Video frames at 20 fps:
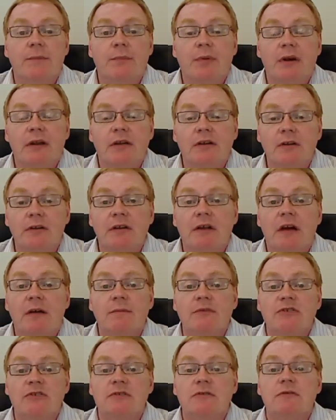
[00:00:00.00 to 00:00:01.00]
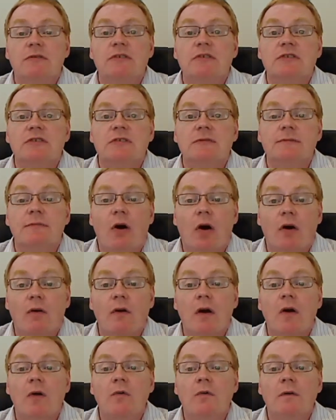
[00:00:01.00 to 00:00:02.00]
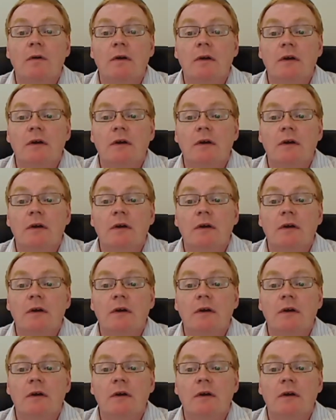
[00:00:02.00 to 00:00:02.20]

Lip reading: But it could come as soon as tomorrow,